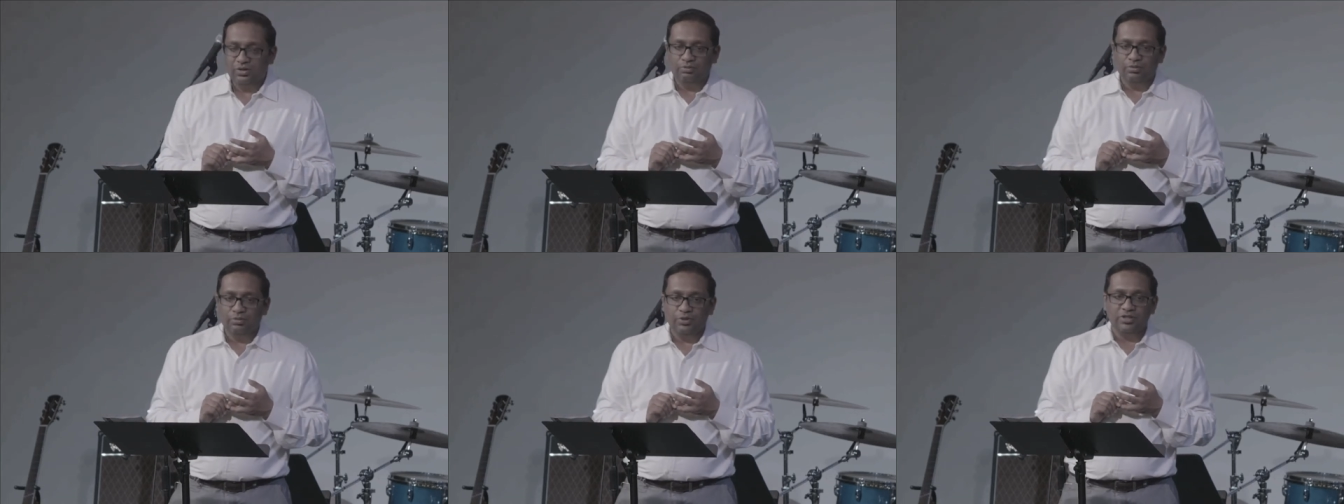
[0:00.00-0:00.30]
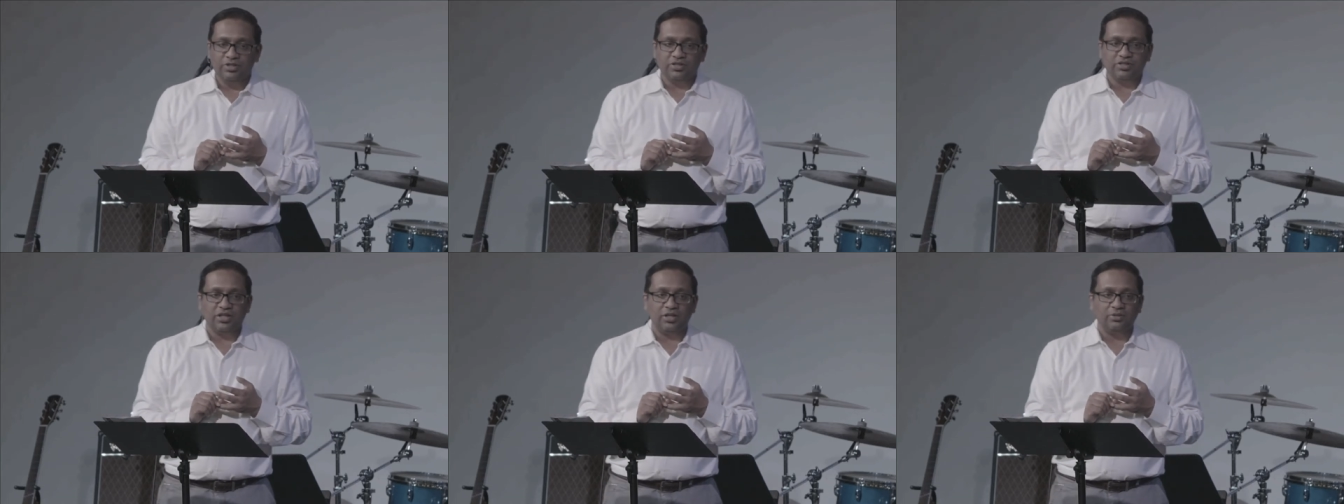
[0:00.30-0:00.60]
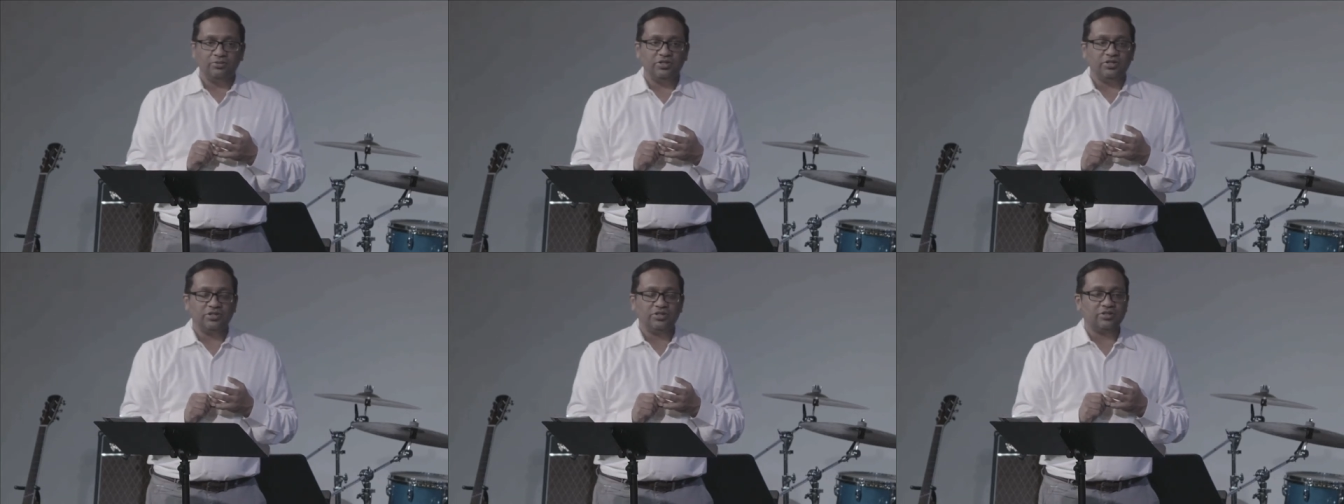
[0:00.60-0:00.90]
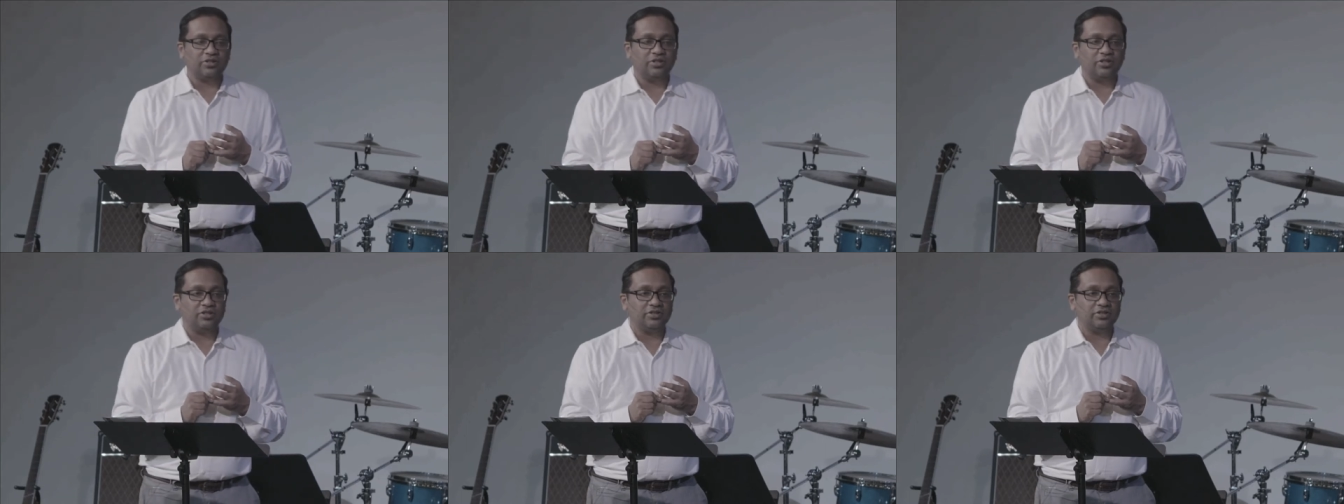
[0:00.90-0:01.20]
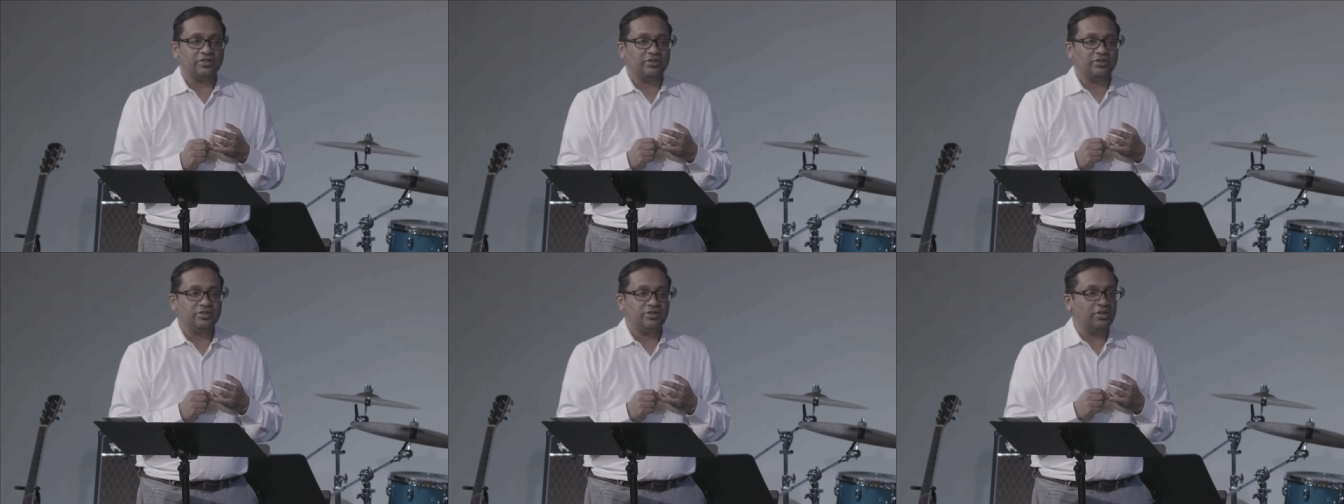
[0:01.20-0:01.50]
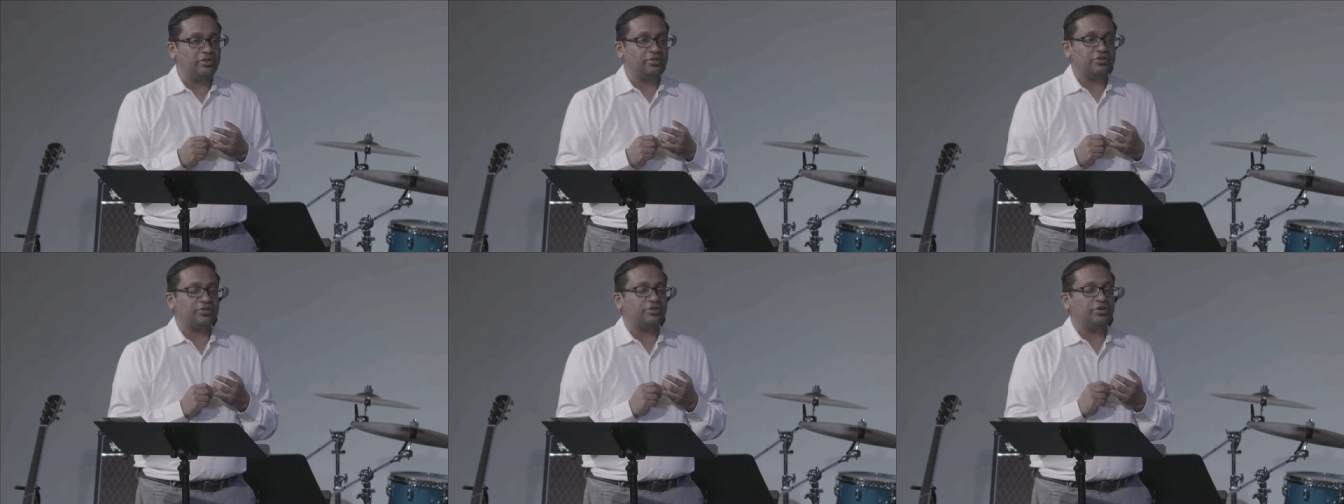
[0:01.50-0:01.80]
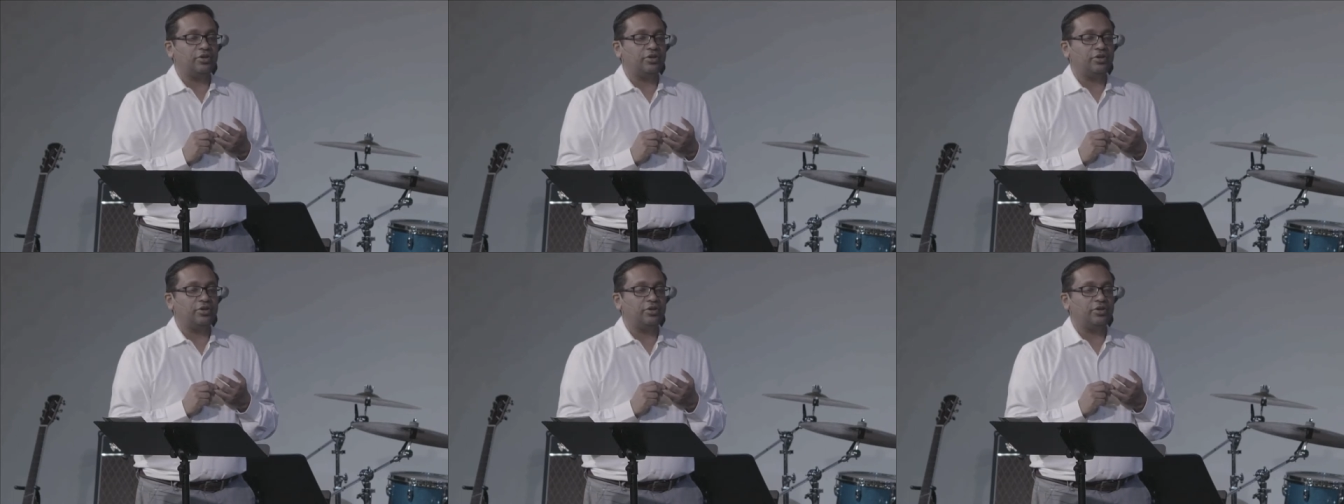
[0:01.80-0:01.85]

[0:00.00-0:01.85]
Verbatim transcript: But this time Jesus calls and there's